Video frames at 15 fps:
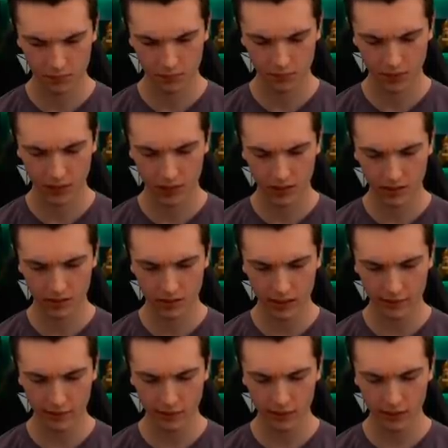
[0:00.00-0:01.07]
Because I
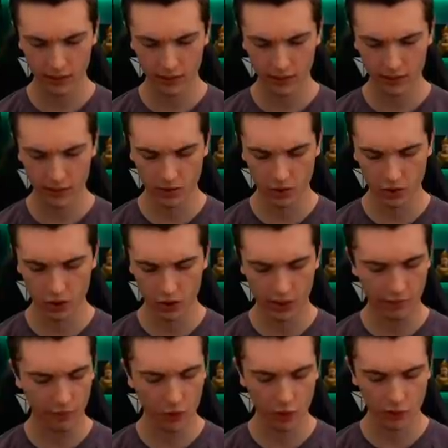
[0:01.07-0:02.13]
feel like this is good. If
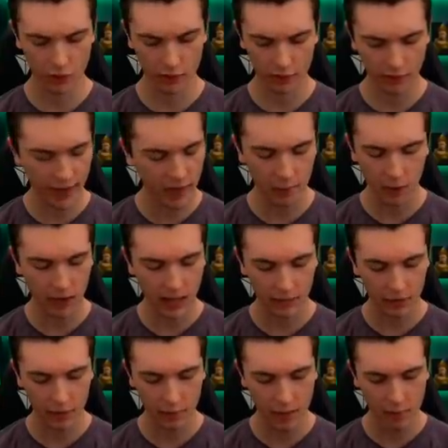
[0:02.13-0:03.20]
he goes for a fireball ever
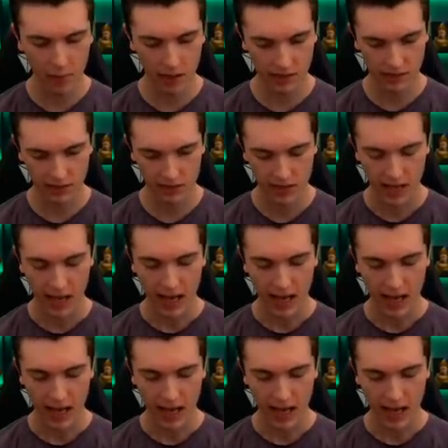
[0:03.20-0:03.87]
on my Musks,